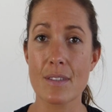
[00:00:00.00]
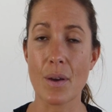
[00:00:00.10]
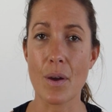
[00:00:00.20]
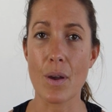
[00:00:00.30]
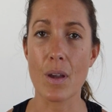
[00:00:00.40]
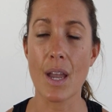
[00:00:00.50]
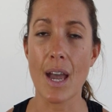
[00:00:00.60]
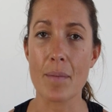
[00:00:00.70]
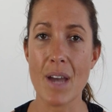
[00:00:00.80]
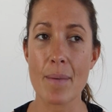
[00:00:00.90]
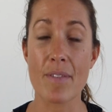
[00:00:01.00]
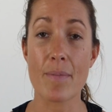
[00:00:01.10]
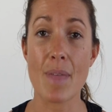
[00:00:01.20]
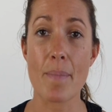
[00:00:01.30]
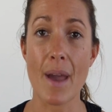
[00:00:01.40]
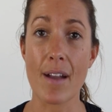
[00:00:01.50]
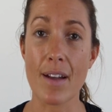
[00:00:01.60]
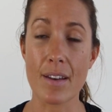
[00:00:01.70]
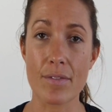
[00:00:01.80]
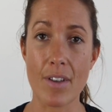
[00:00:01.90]
So coming from that
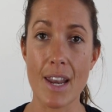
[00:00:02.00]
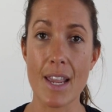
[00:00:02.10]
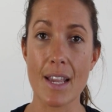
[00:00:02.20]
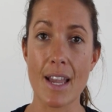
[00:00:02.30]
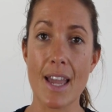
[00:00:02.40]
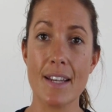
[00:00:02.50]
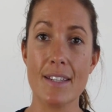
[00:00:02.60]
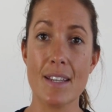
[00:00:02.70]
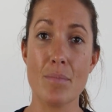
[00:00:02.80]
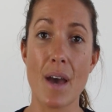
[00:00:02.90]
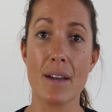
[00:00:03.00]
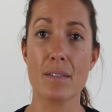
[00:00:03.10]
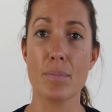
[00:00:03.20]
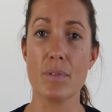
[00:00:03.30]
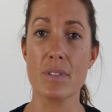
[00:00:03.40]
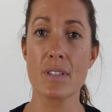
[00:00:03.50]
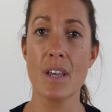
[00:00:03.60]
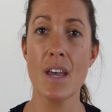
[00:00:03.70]
background of running and impact sports,